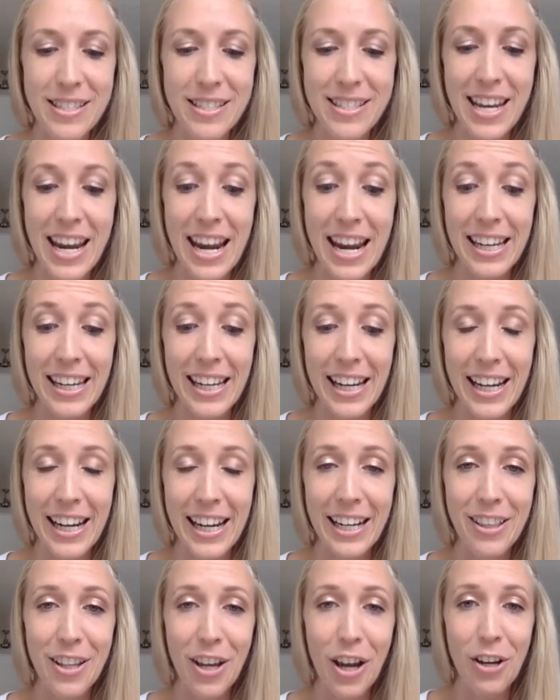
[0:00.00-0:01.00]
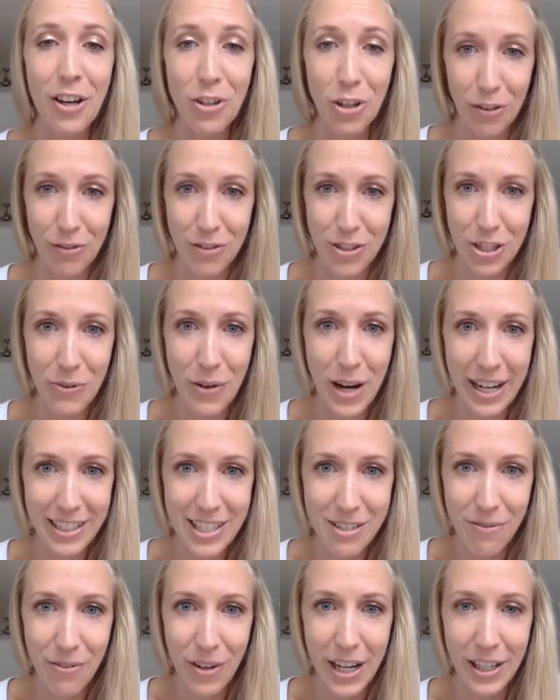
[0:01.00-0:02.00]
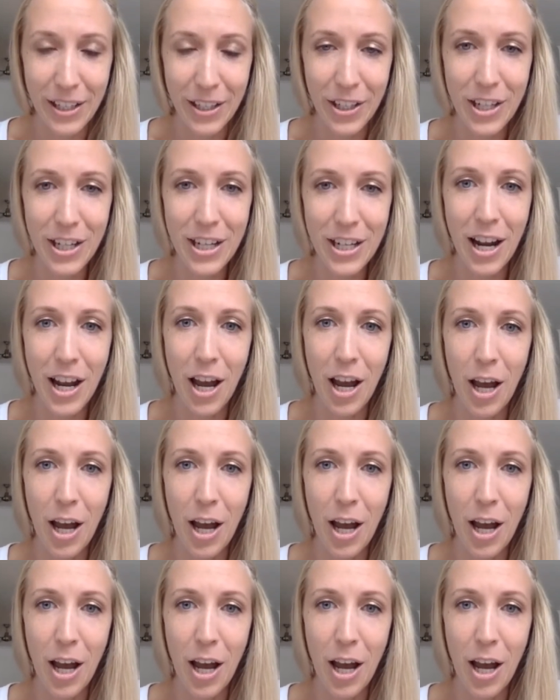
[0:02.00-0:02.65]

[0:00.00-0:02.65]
taking a nerve 2 activator